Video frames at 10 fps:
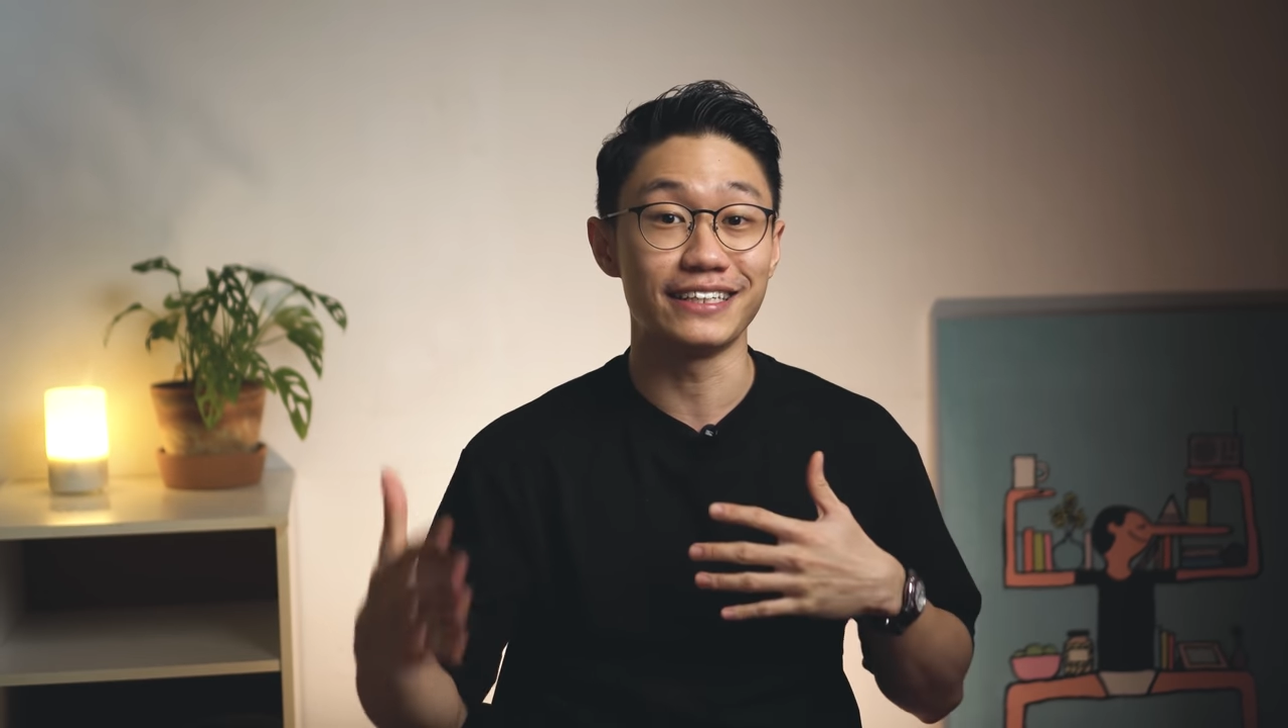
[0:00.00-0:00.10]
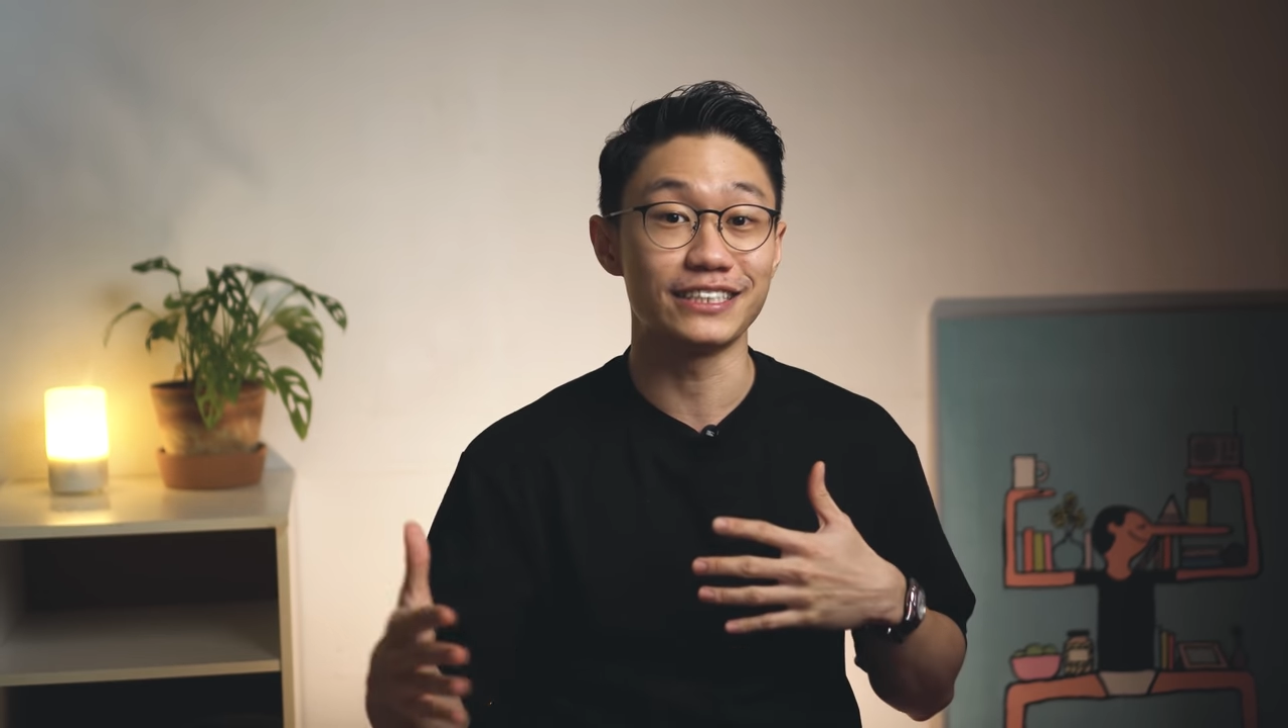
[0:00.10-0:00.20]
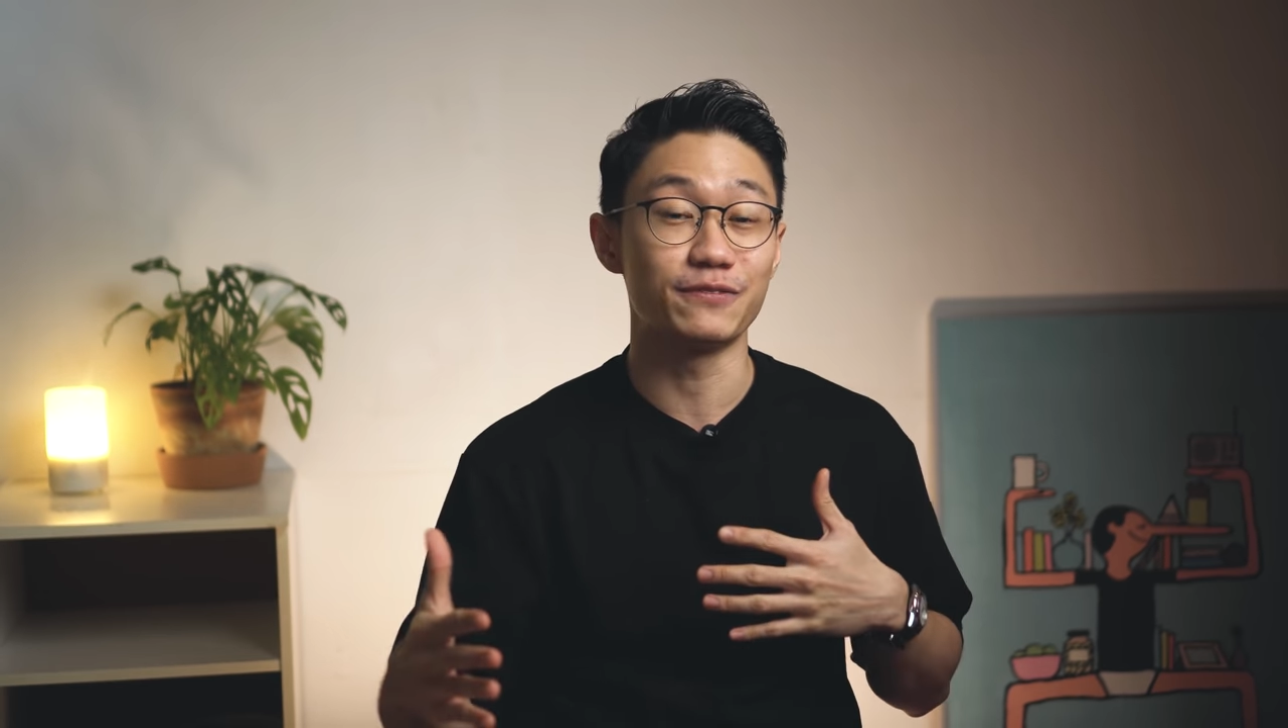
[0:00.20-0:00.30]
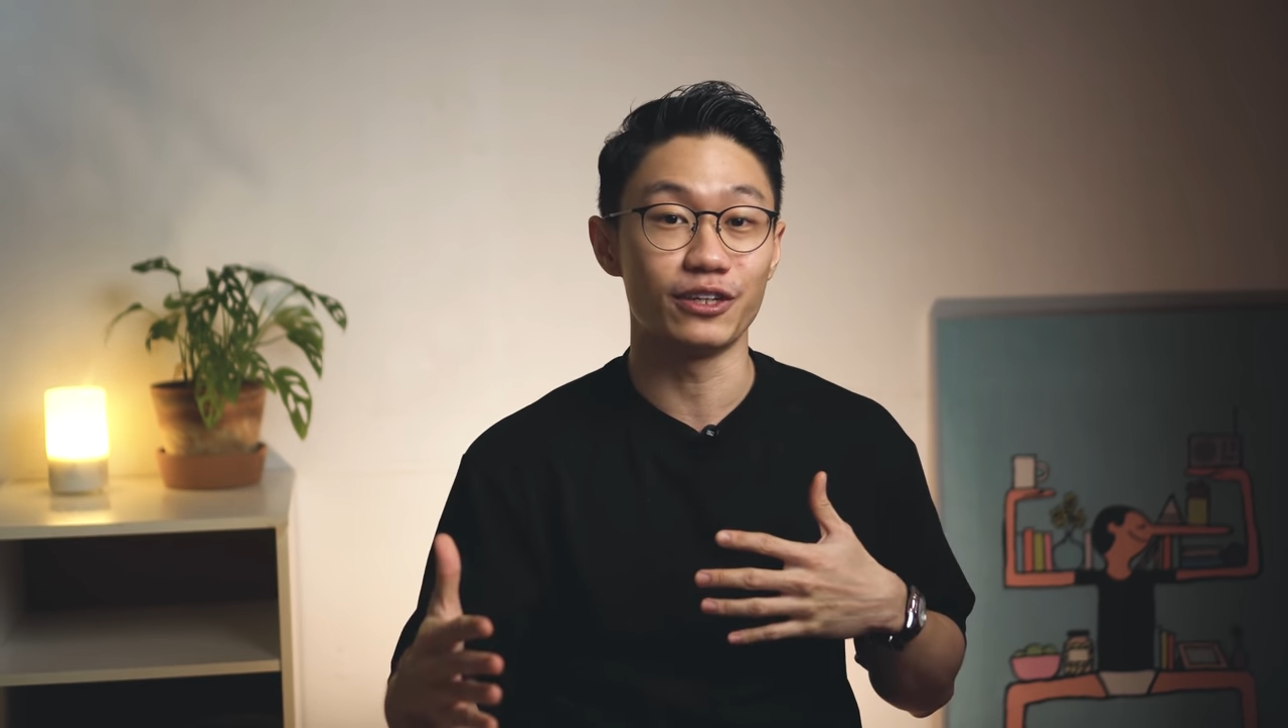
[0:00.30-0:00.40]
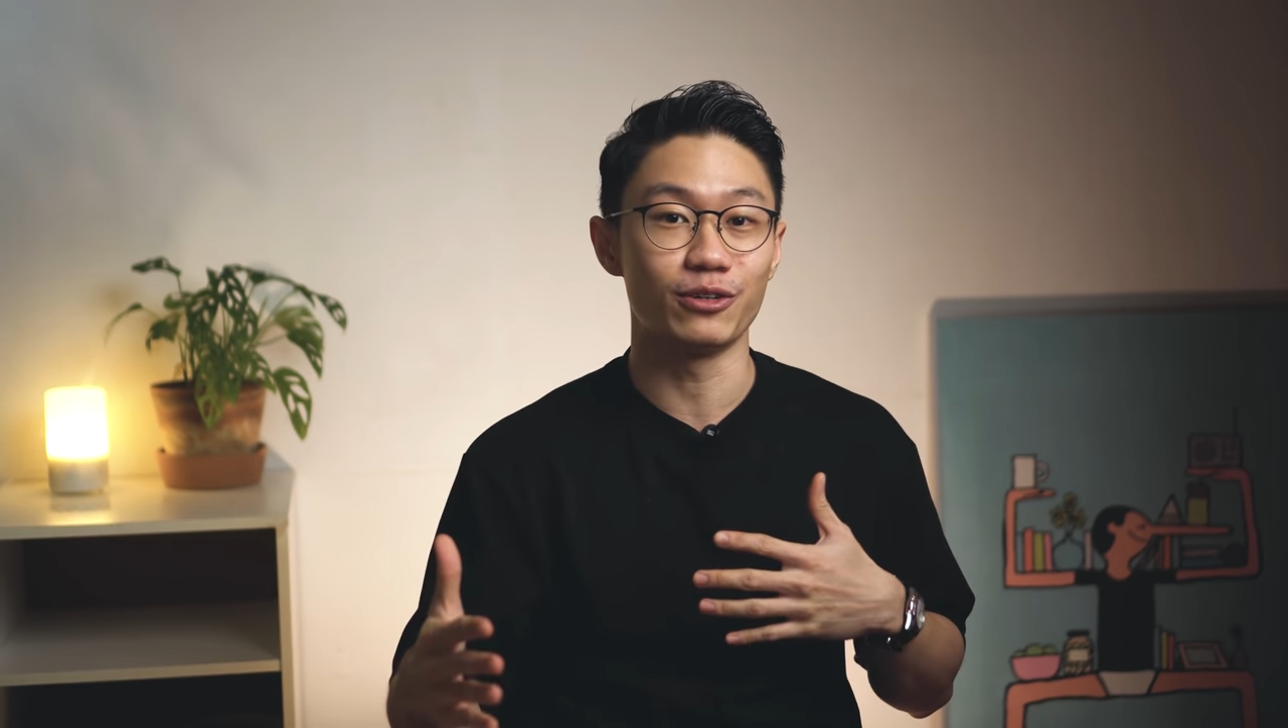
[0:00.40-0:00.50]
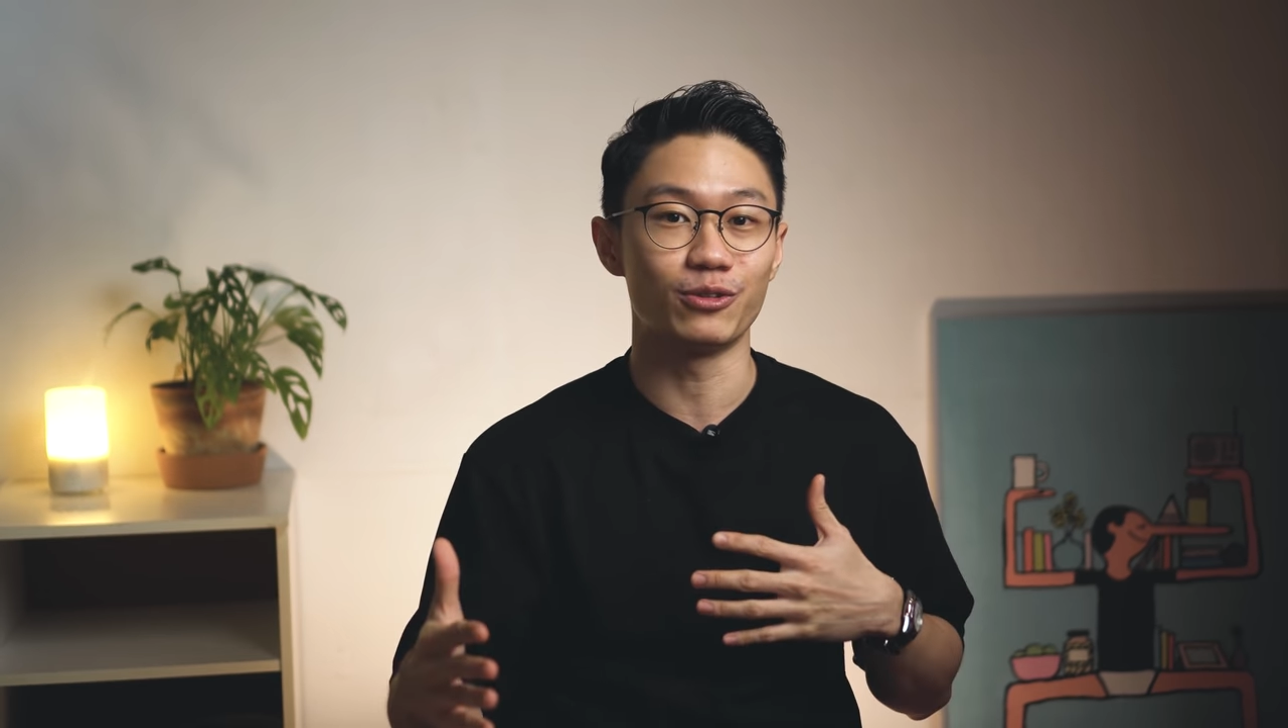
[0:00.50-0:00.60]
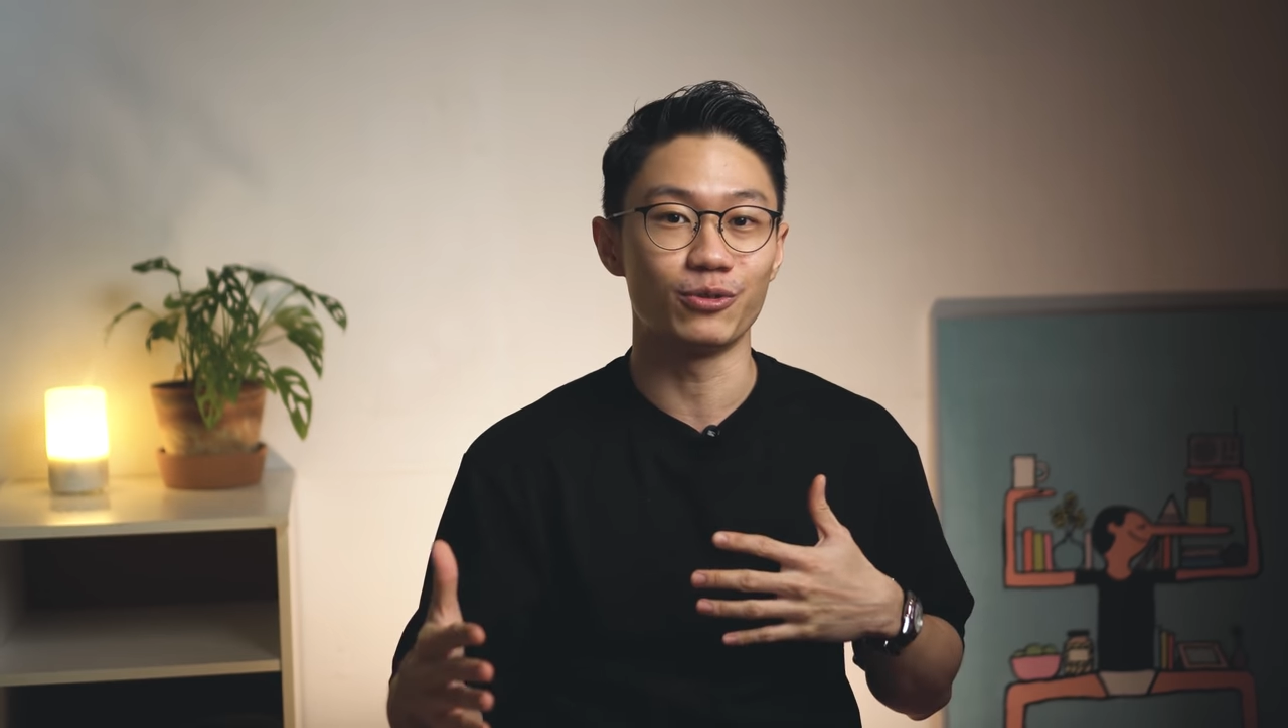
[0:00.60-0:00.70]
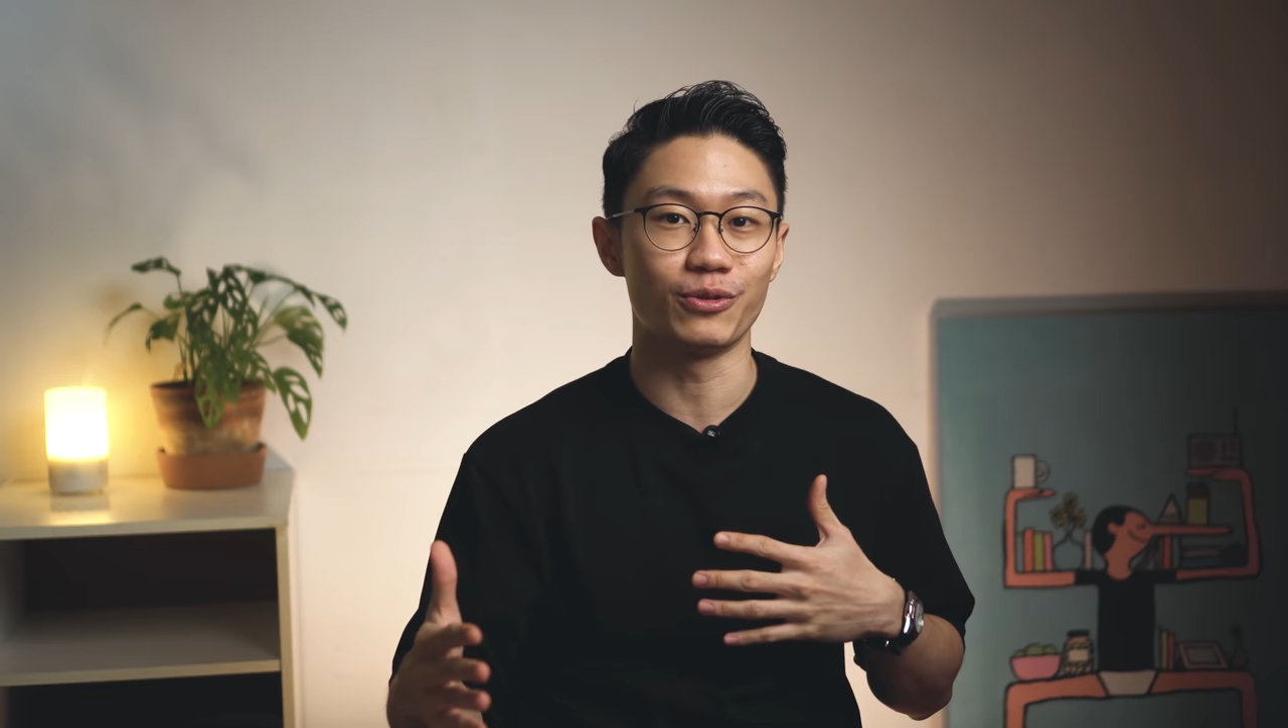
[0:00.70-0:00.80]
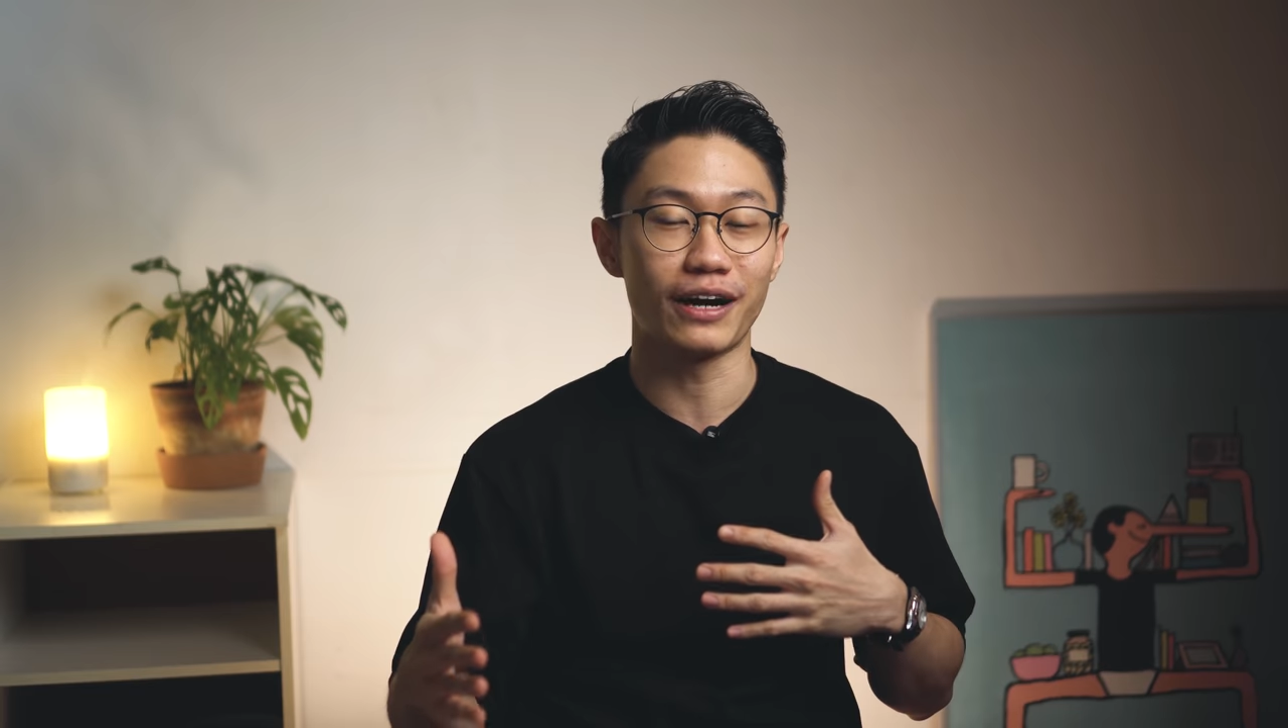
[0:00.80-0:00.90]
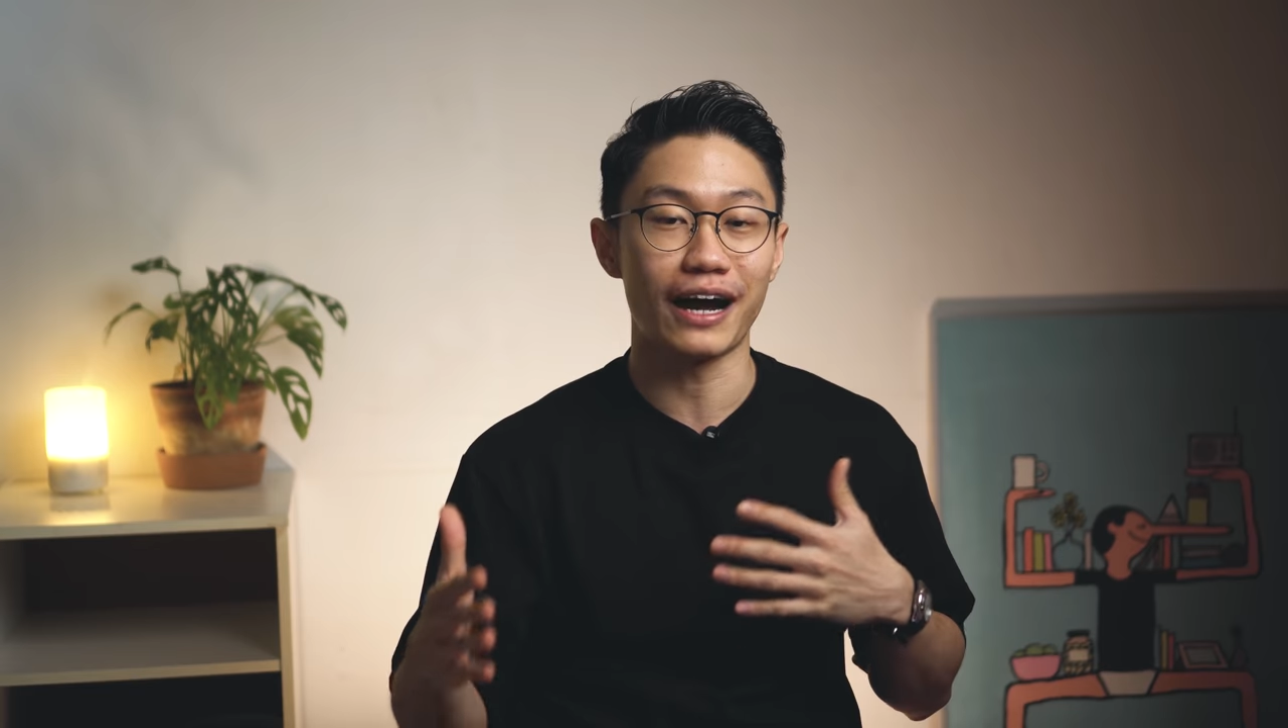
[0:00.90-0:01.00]
this video
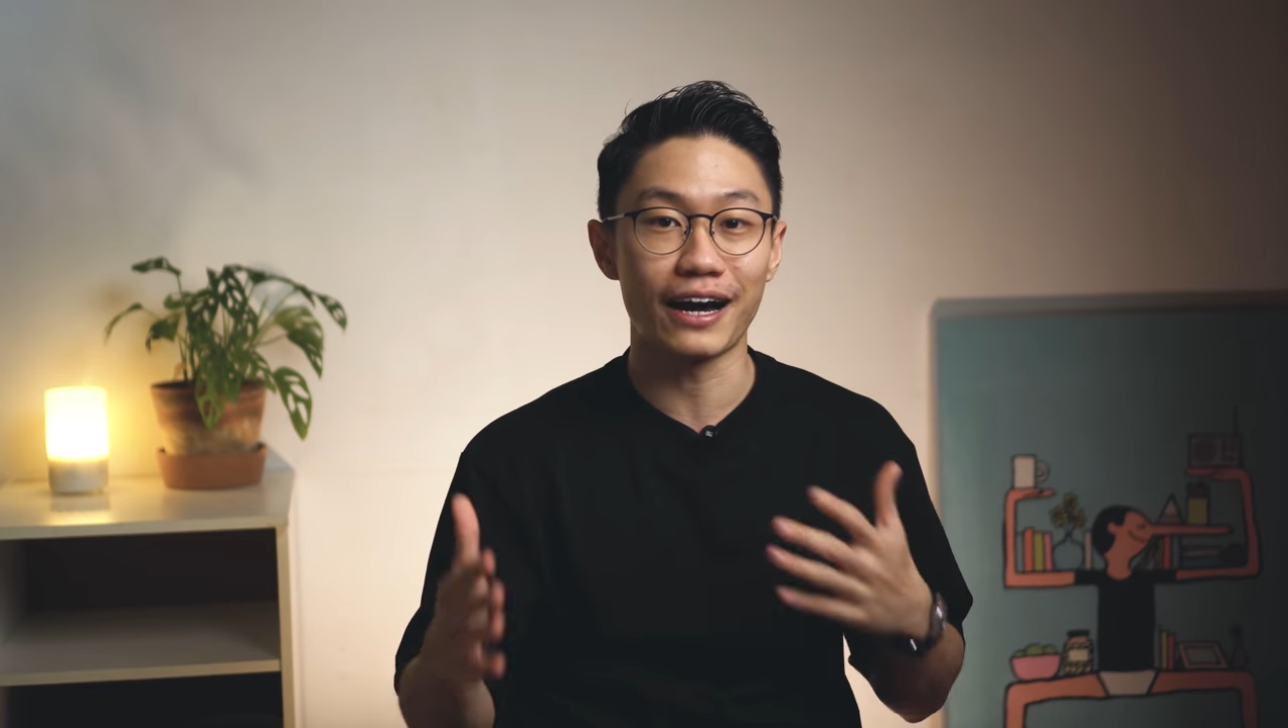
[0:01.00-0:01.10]
to